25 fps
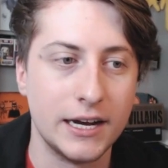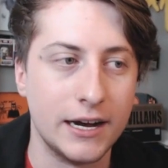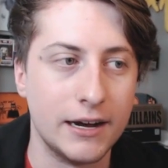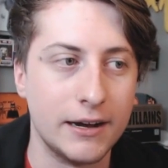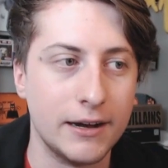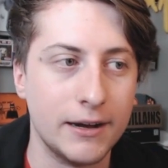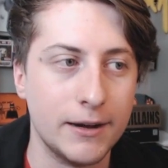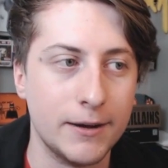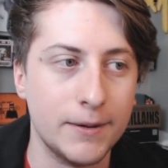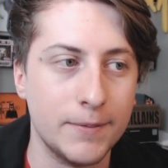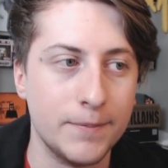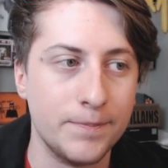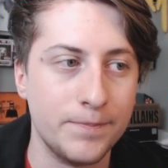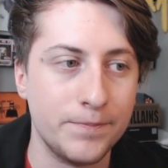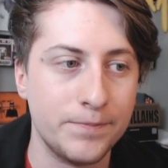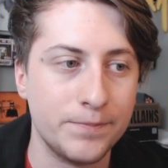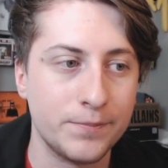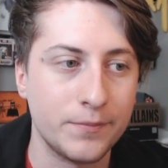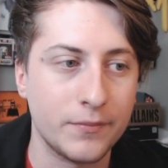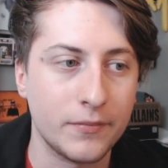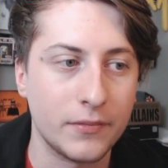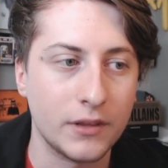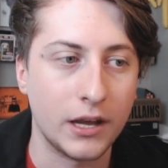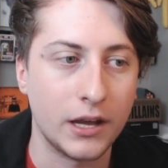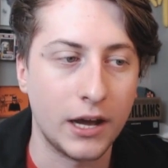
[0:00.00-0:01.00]
Um,
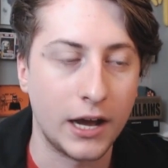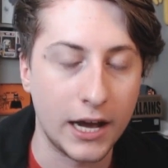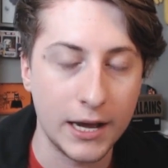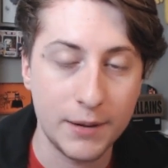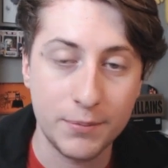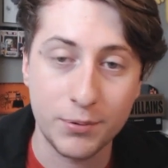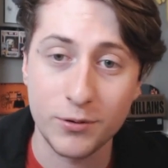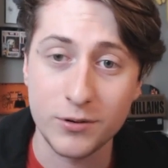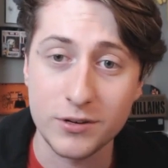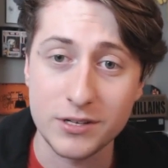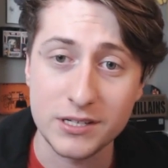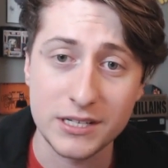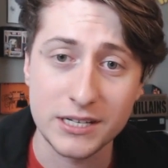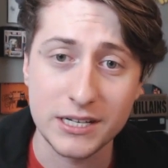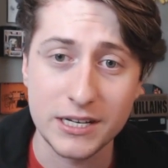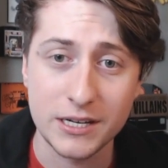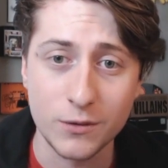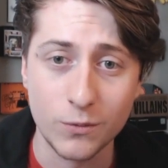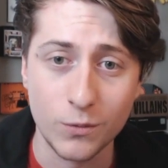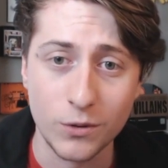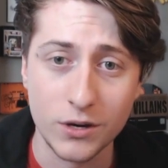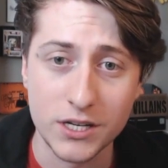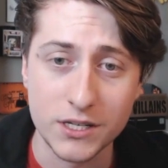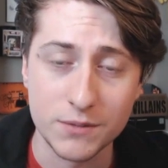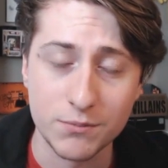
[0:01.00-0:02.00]
I
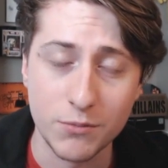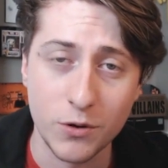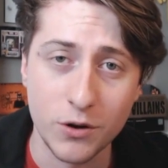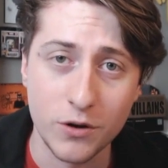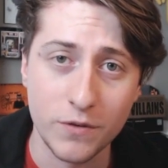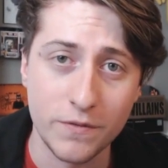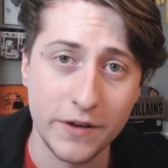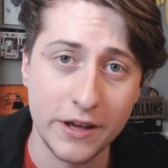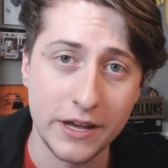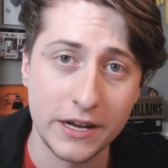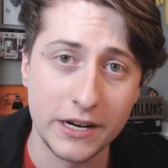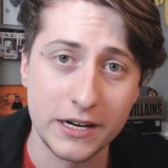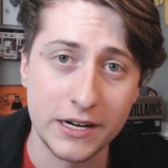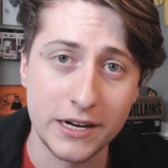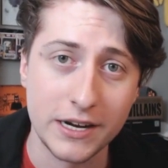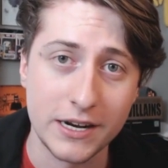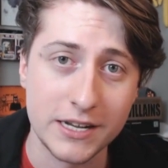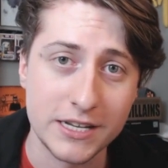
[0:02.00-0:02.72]
personally was motivated